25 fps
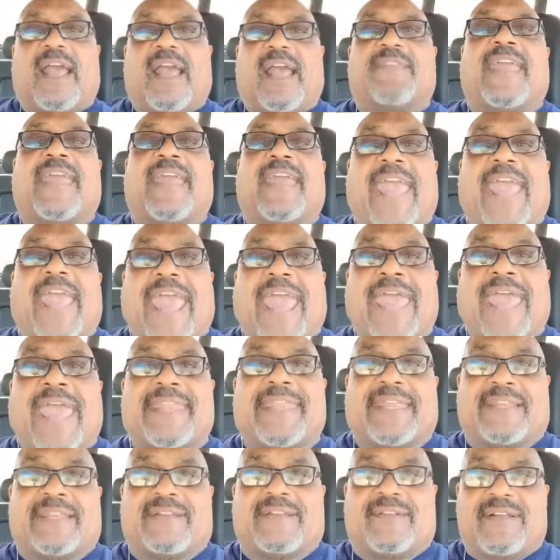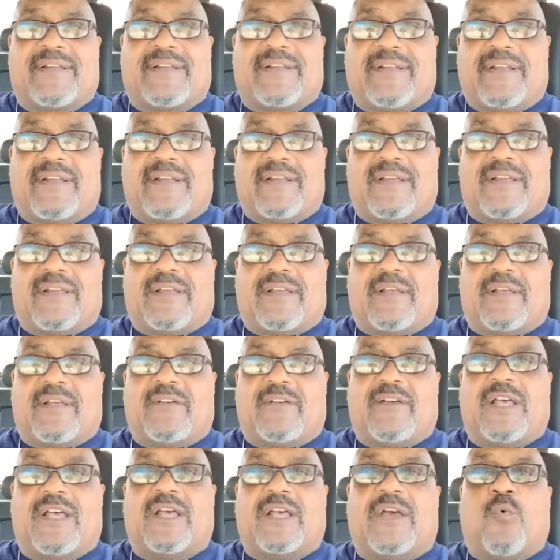they added
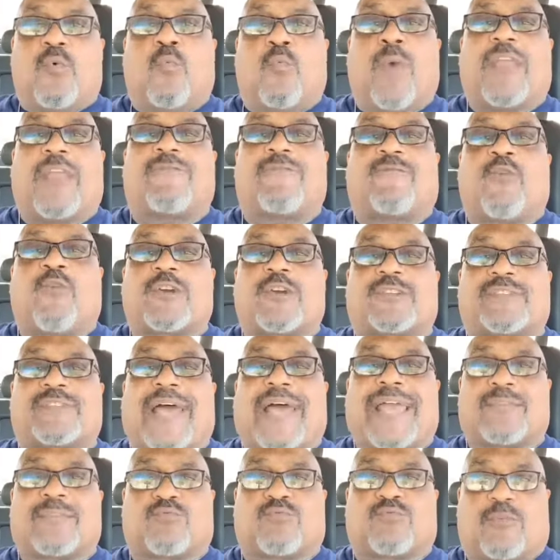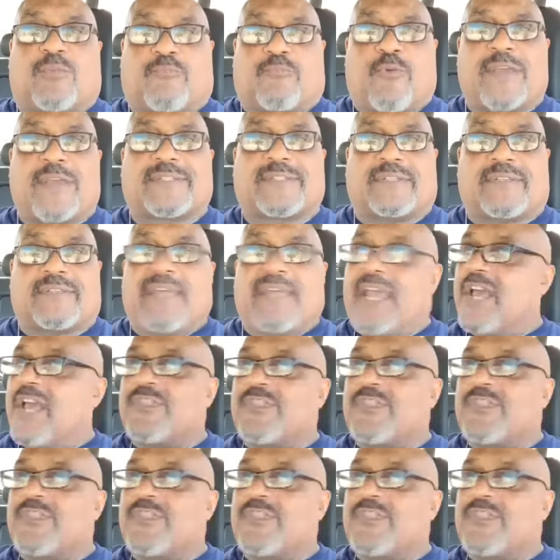wet floor signs were present.